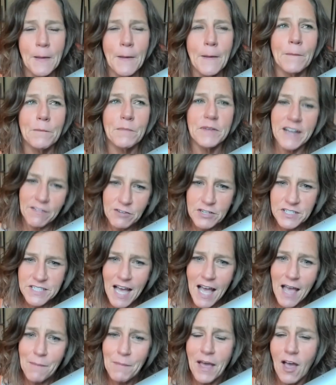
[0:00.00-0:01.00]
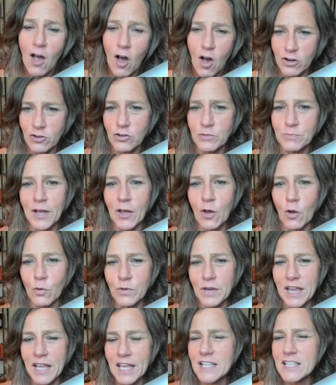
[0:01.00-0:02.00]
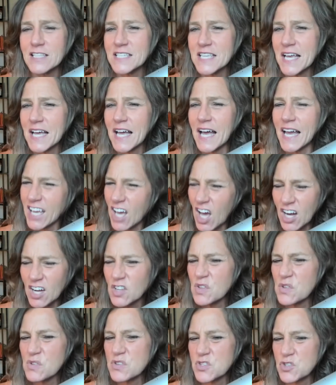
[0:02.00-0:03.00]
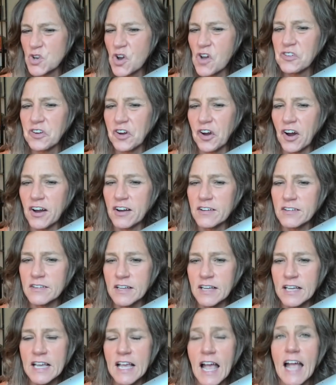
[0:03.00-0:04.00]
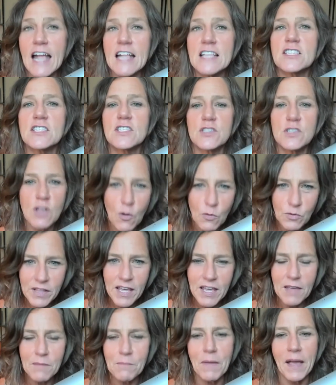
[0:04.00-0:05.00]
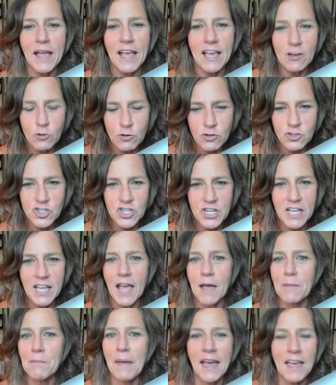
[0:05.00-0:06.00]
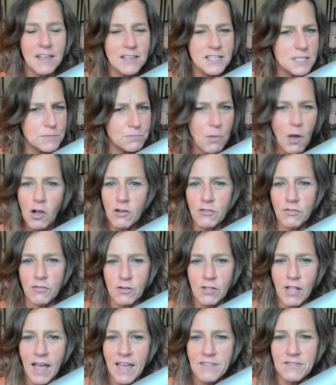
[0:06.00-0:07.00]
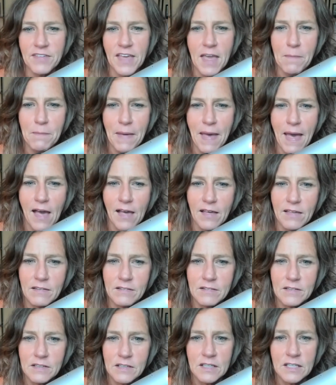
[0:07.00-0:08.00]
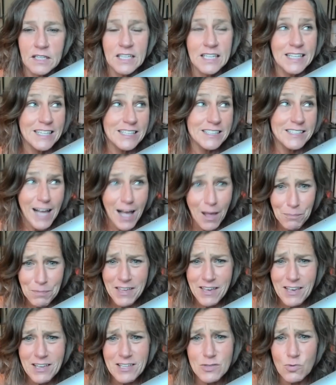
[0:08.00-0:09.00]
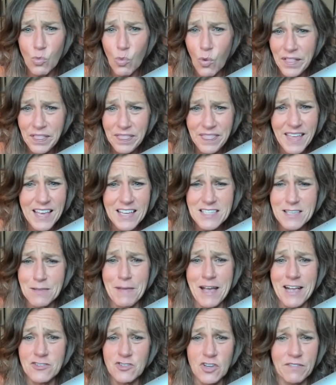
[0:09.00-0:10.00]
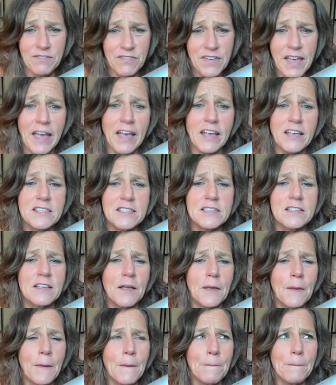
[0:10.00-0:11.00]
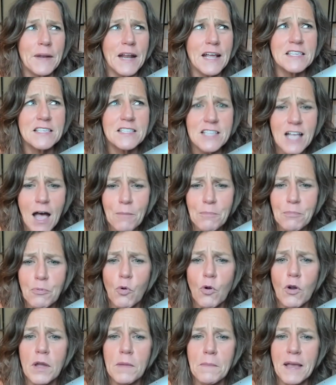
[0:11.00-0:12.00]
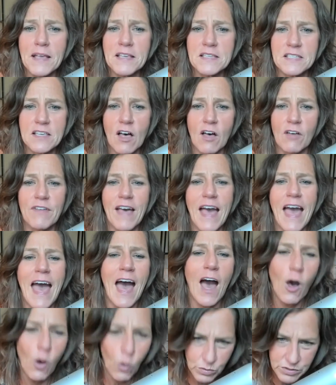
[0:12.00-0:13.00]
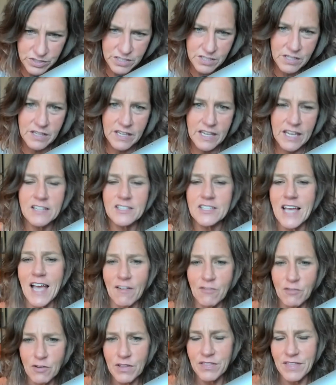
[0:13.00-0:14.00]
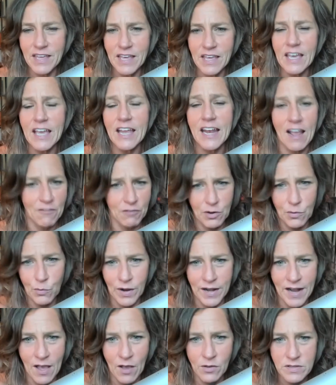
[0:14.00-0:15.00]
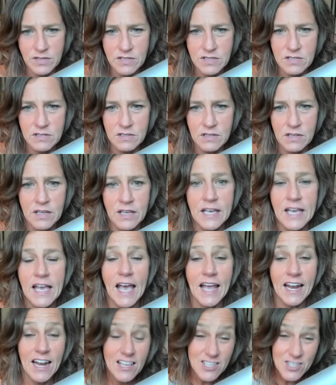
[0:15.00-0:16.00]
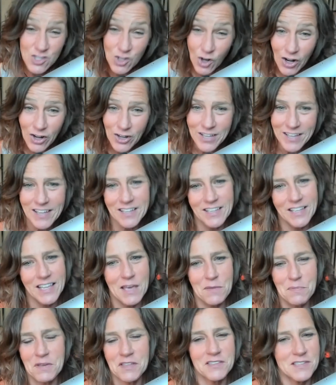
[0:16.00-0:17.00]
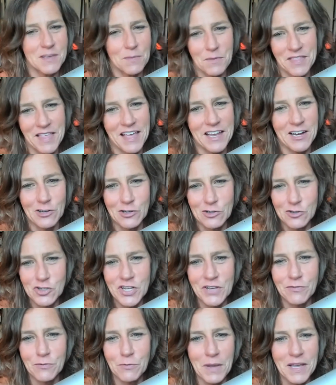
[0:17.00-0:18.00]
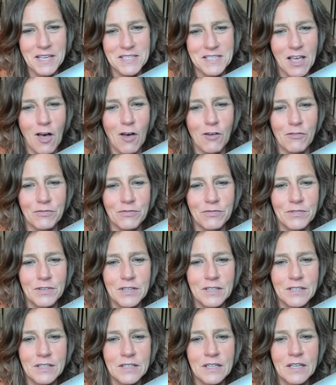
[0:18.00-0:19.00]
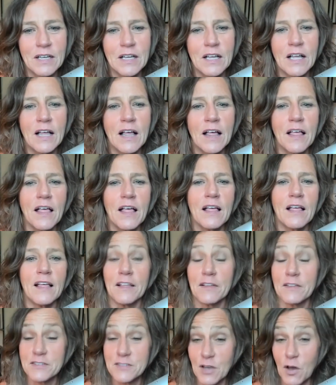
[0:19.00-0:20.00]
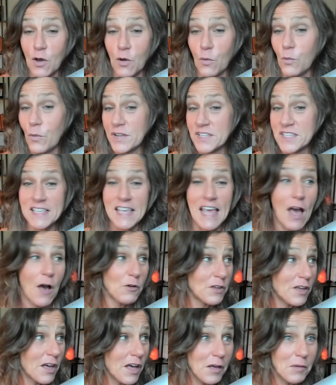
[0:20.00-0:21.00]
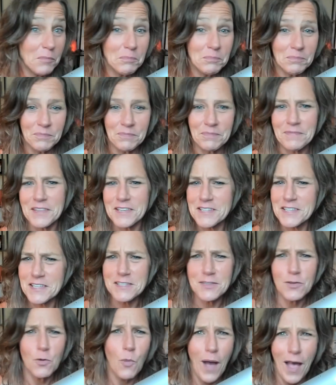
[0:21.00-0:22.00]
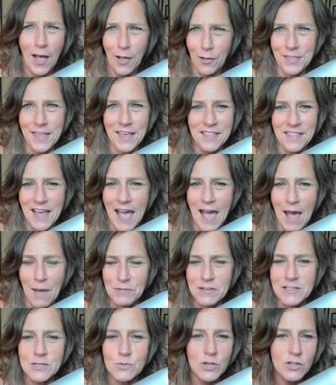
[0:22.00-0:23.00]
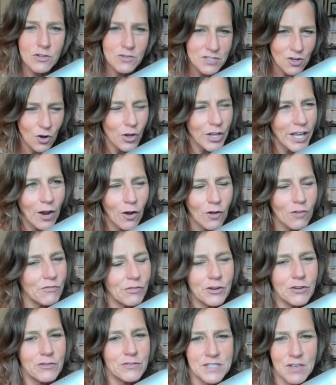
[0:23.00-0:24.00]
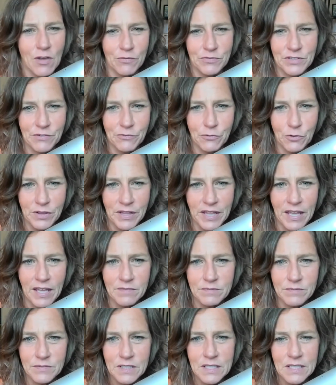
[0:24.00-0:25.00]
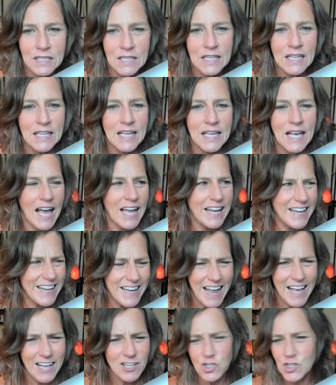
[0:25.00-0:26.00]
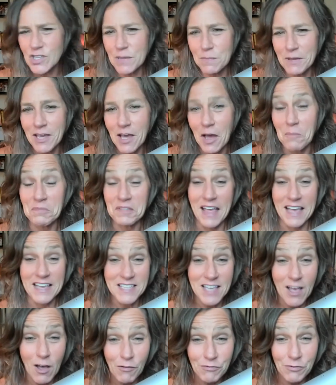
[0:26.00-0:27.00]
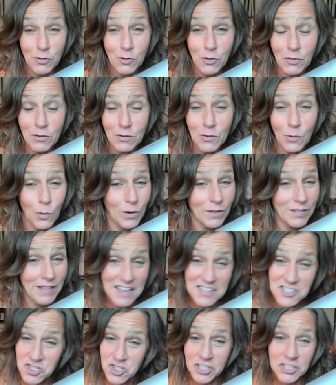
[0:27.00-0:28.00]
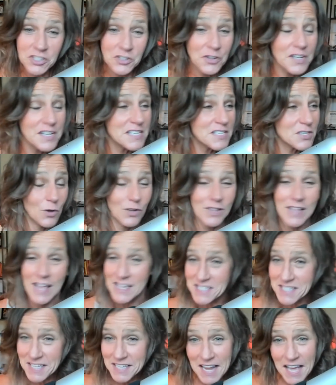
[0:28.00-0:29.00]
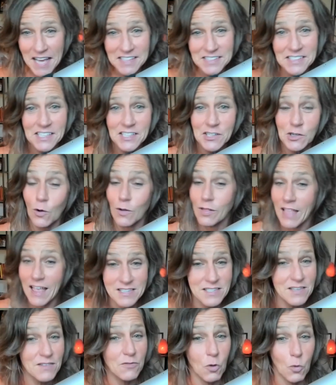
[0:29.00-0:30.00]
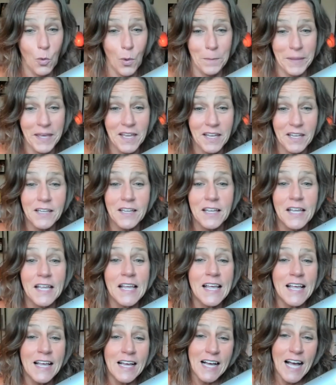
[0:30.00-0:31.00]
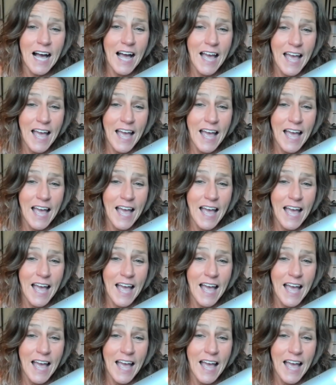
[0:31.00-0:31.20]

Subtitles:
But every time I honored my own needs, I got a little stronger. And slowly, my energy and my spunk for life came back. Not because one thing is a magic fix, but I stopped pouring myself out into everything and everyone else. And I started keeping some of that energy for myself. So, what's the outcome? This is the wild thing that happens when you start caring for yourself differently. I didn't actually become less helpful or less generous or less connected or less of a woman. I